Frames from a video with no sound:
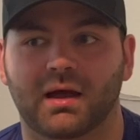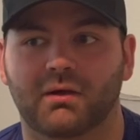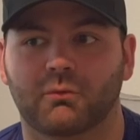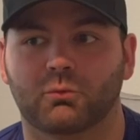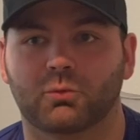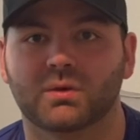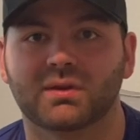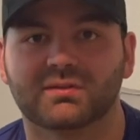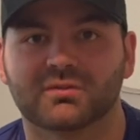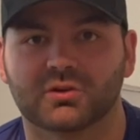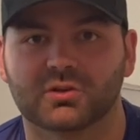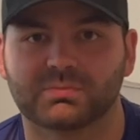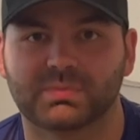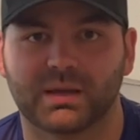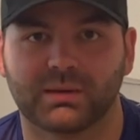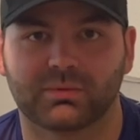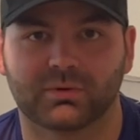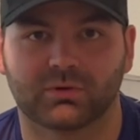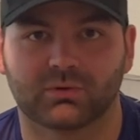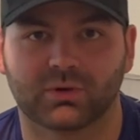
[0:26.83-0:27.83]
a research
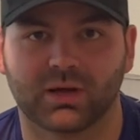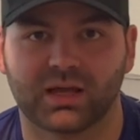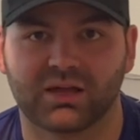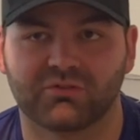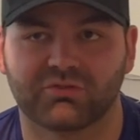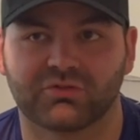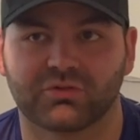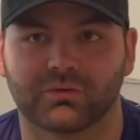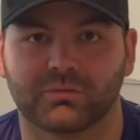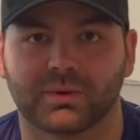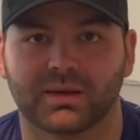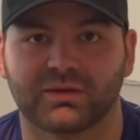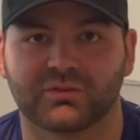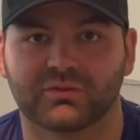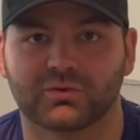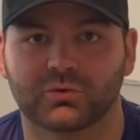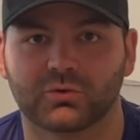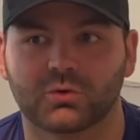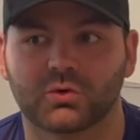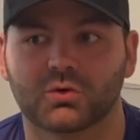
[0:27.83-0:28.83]
paper to write for my
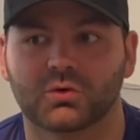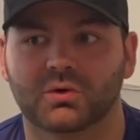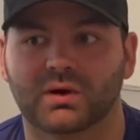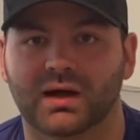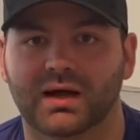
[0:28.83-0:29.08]
school.